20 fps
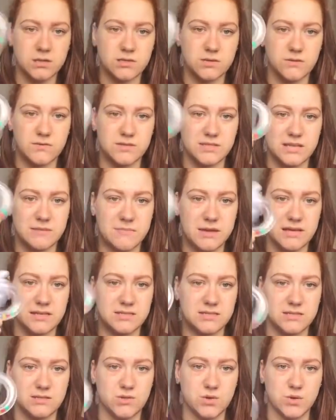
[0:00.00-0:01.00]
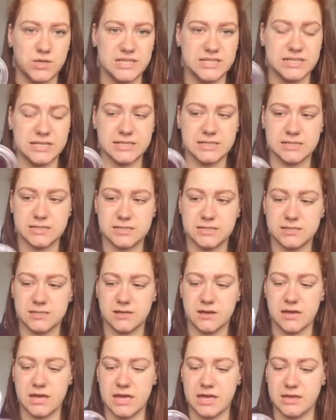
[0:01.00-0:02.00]
So obviously it makes noises,
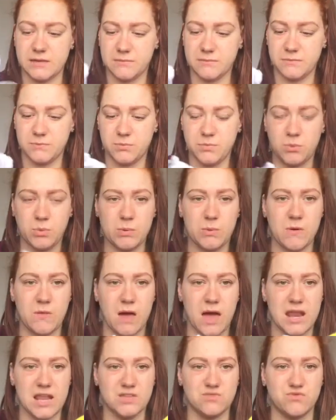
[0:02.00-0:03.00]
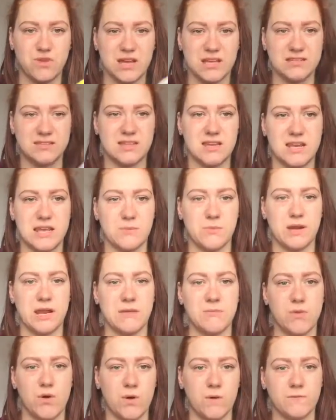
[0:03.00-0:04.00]
so we put that in his wrist, and when he
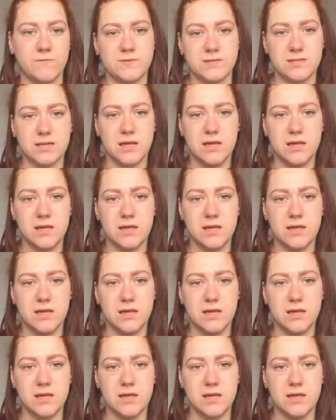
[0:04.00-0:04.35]
moves,